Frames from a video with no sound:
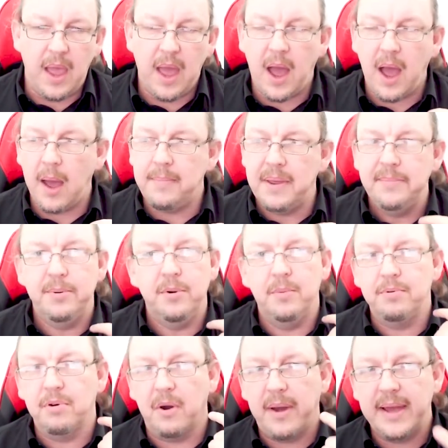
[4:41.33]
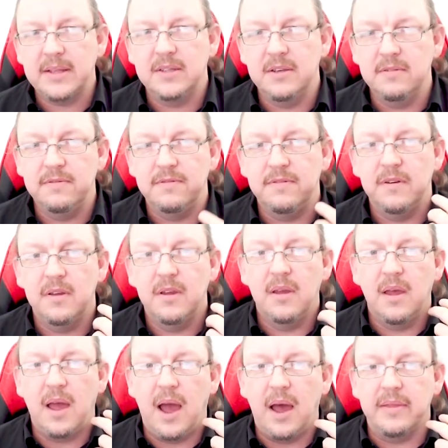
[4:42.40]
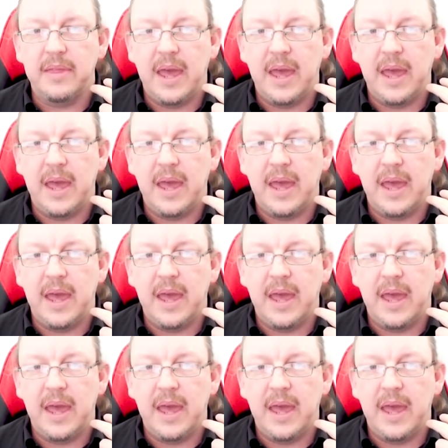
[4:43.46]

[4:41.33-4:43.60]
Are people proactive? Are